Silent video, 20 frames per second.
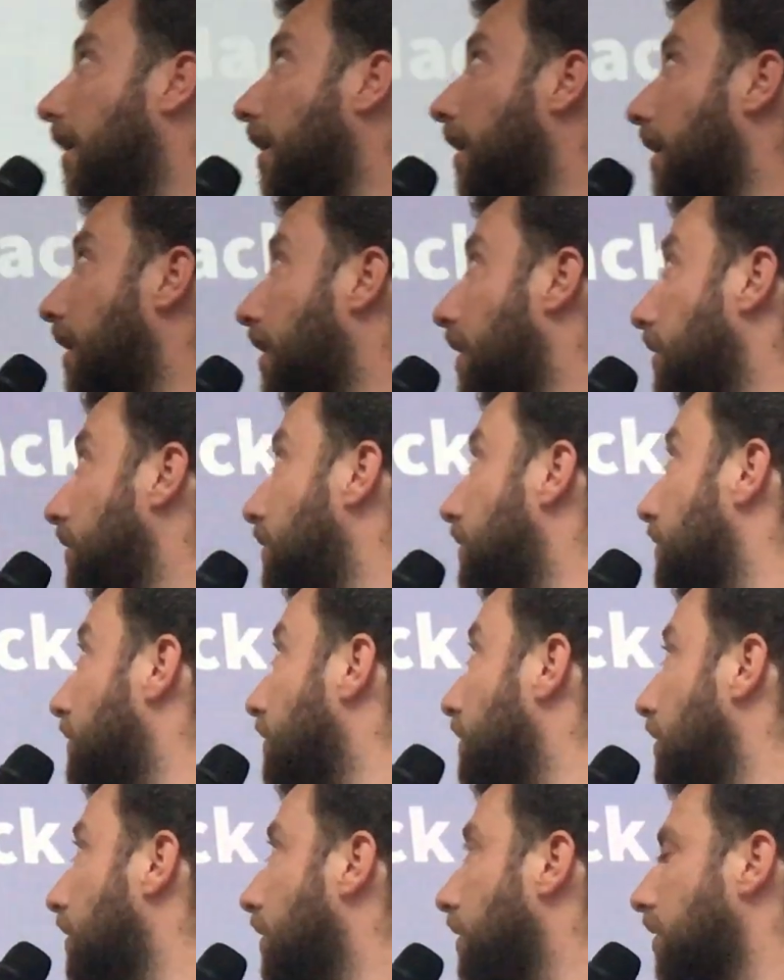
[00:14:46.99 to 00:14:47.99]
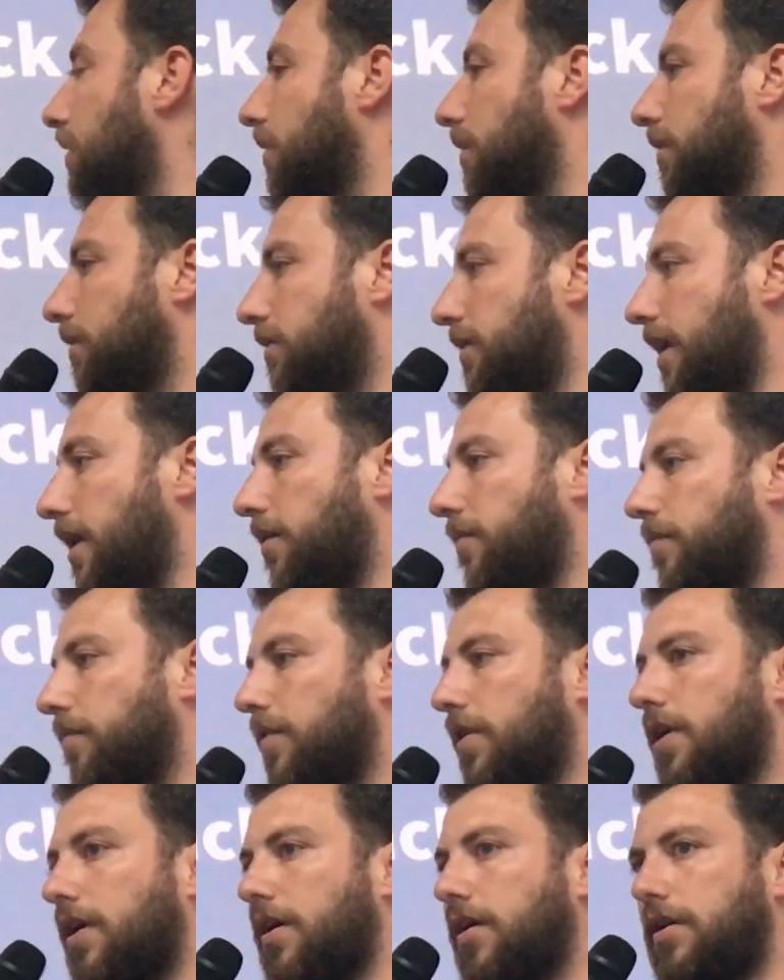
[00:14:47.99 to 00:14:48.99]
And yeah,
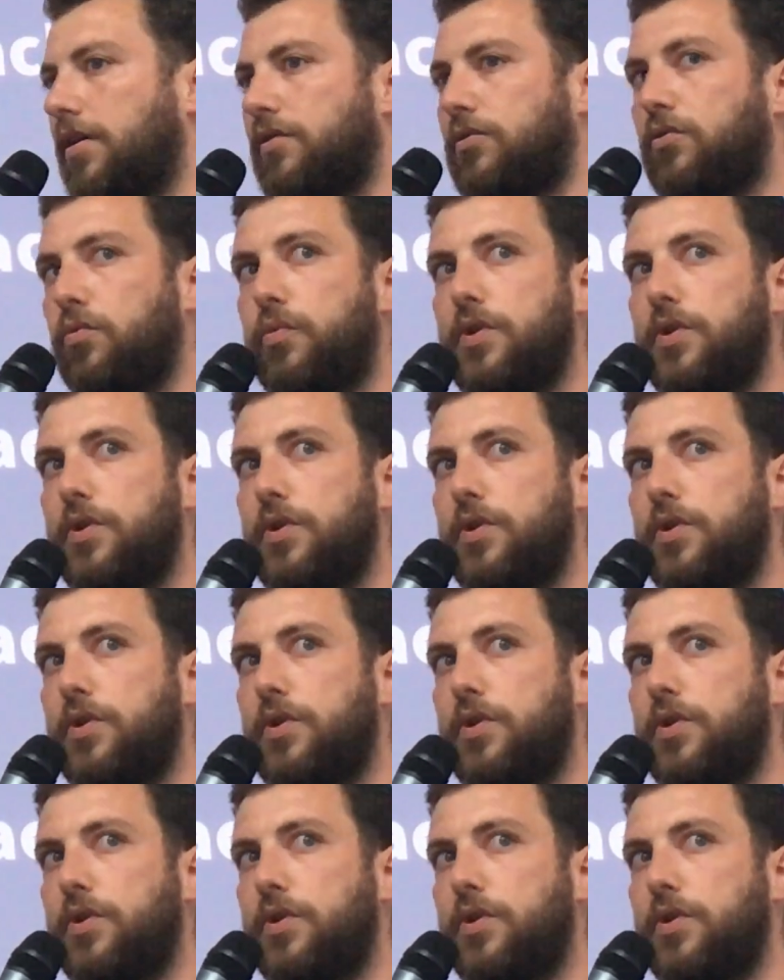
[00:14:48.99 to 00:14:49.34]
do